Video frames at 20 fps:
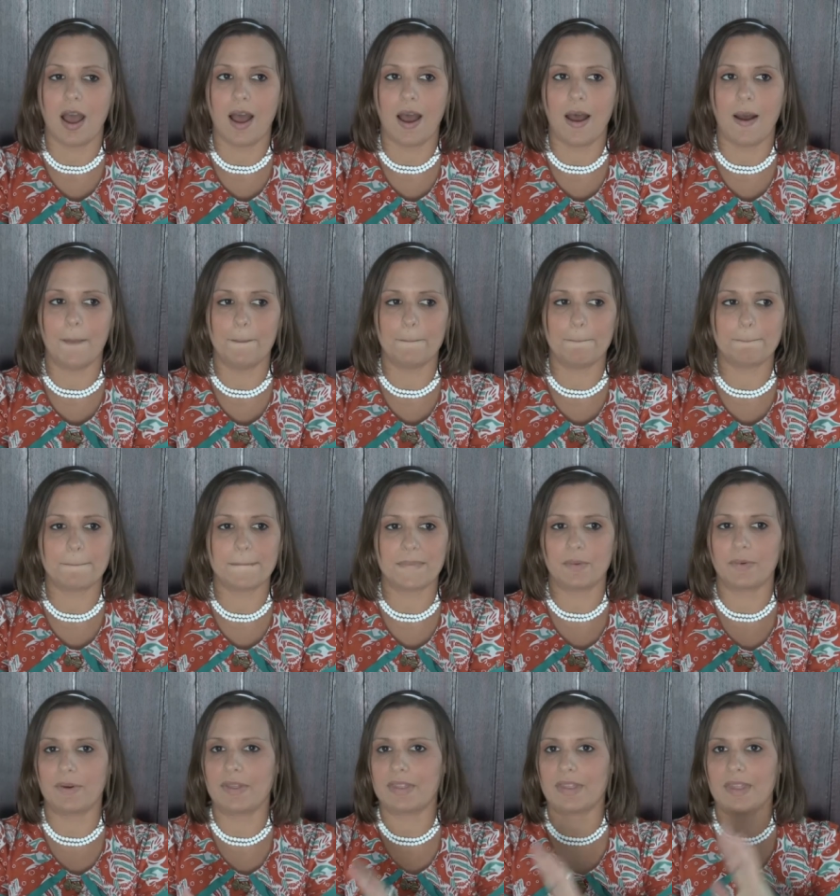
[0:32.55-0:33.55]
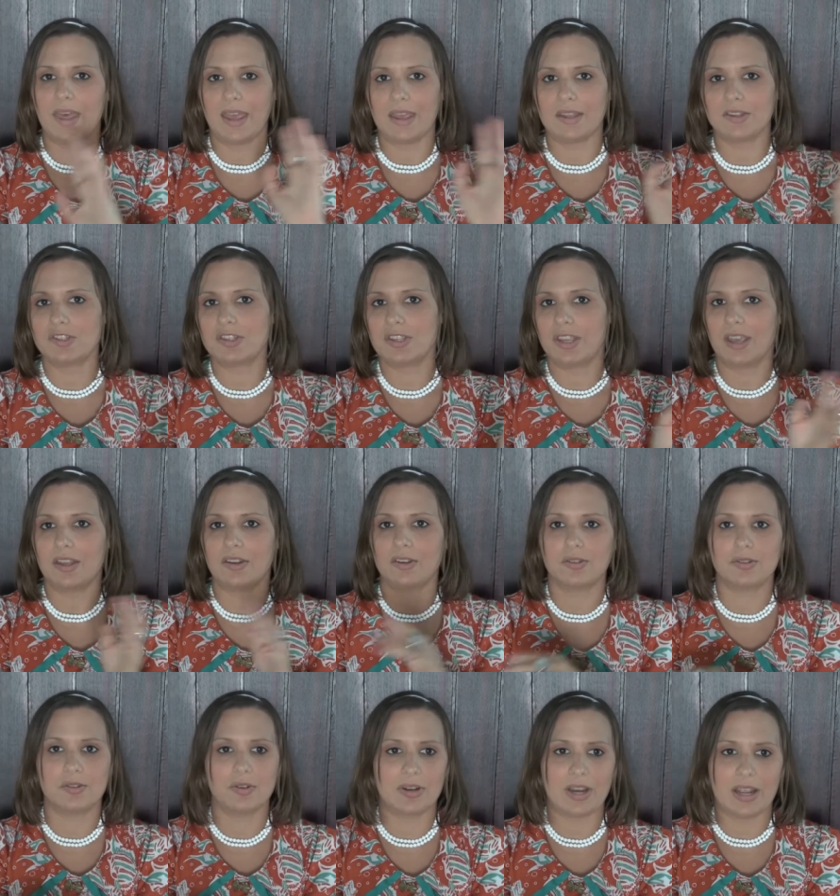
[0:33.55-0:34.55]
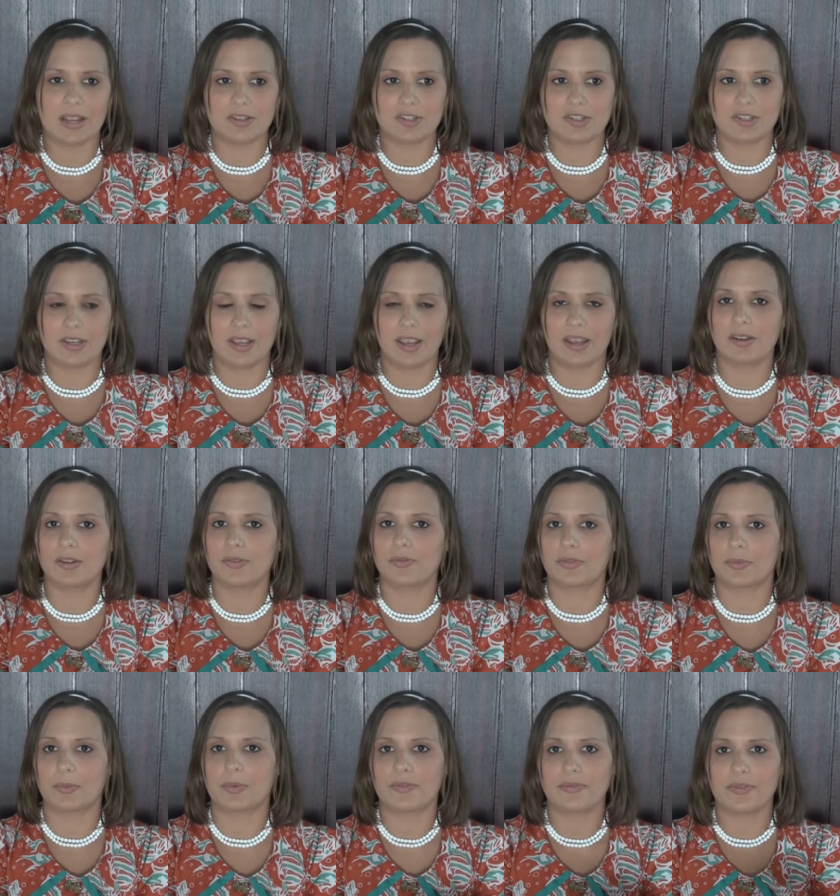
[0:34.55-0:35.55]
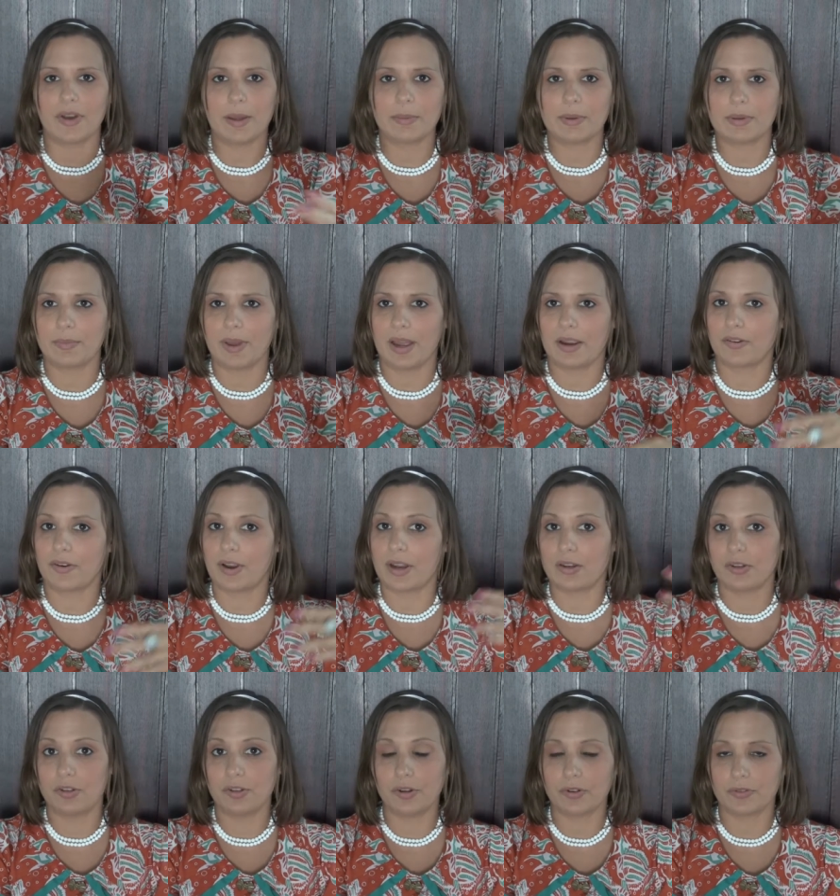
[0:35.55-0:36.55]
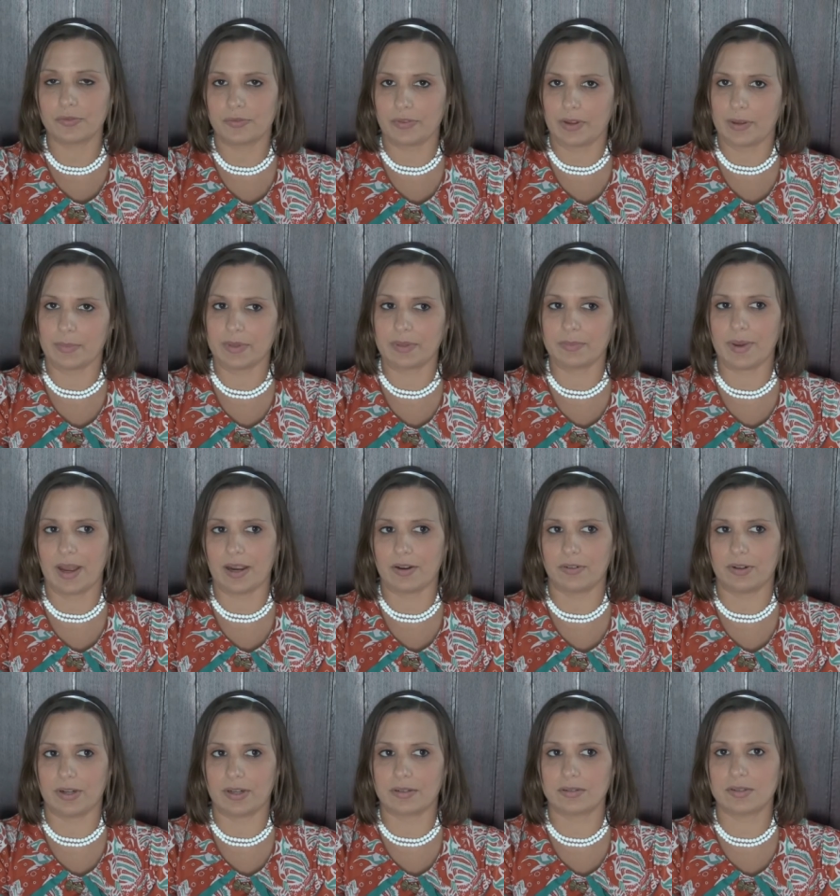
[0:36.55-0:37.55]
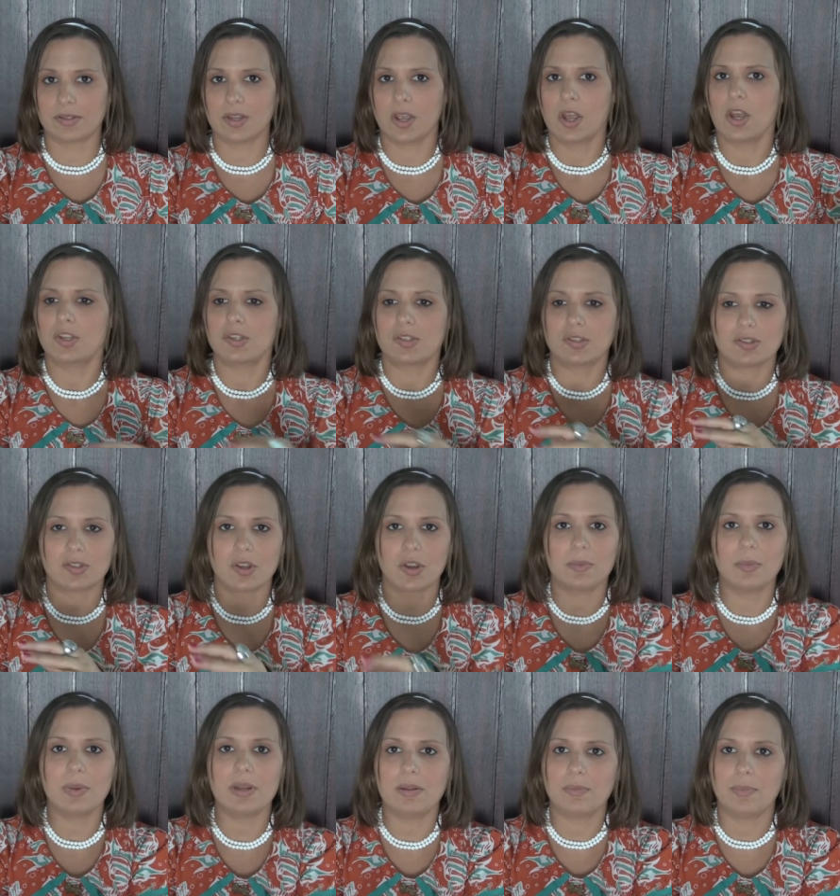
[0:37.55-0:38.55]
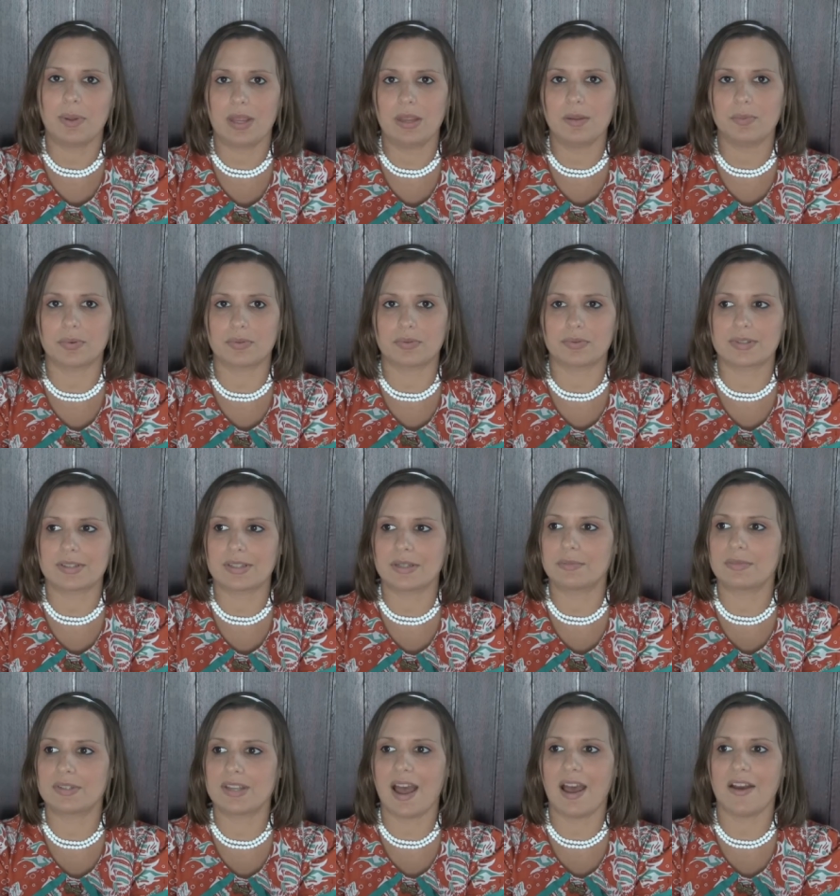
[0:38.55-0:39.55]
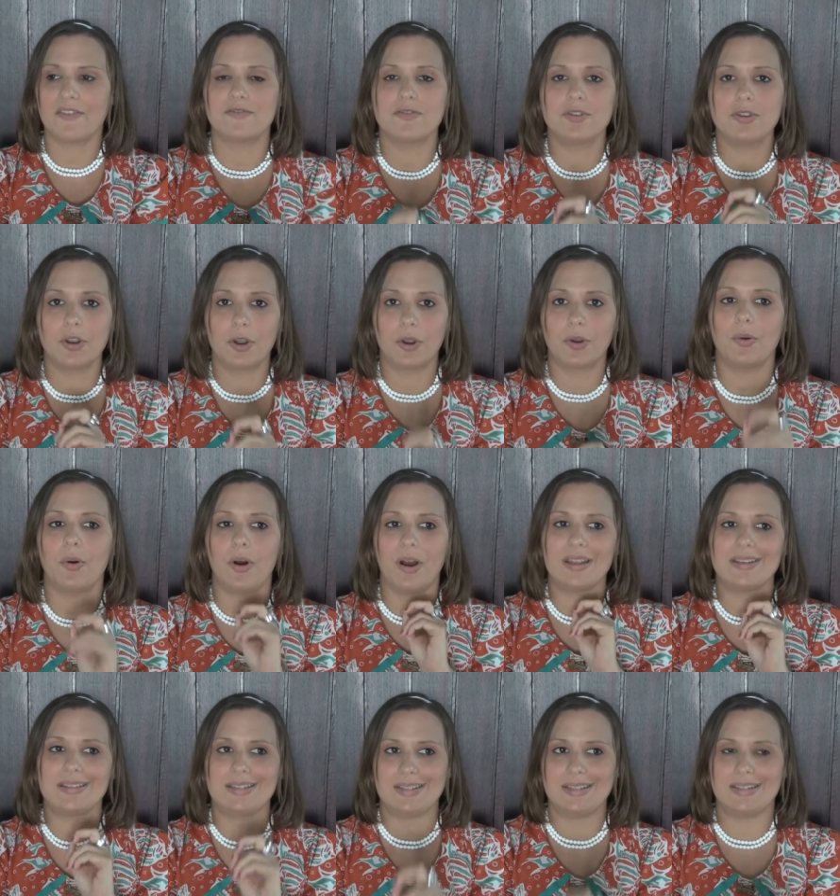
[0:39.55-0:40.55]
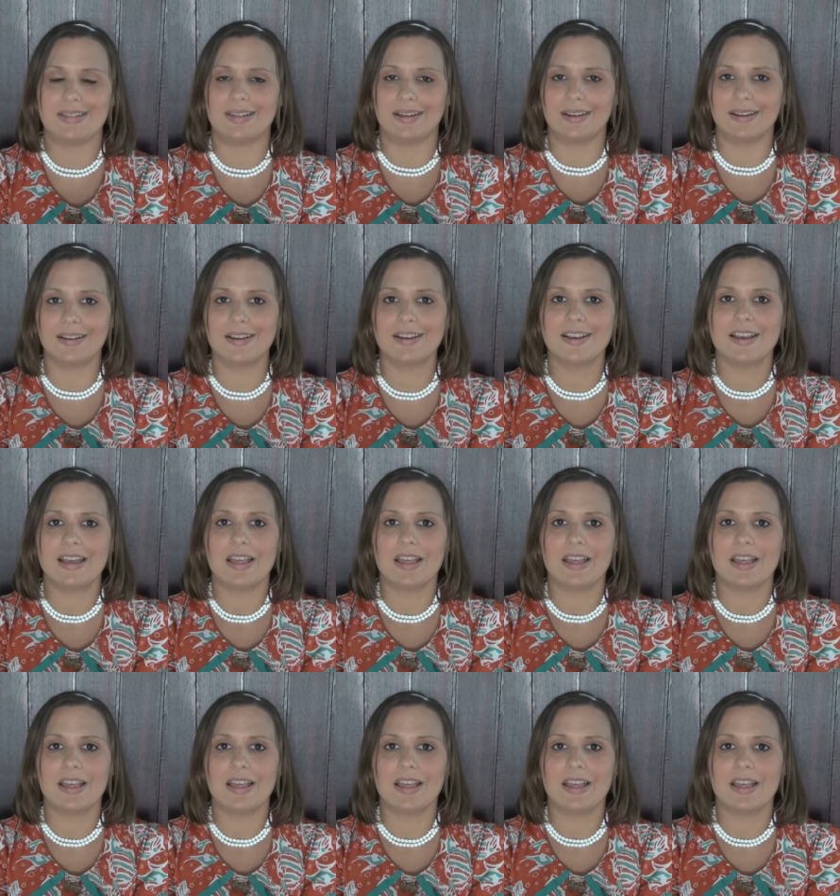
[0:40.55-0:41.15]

um, whether they're educated, not educated, from a farming background and non-farming background, so many people seem to have no idea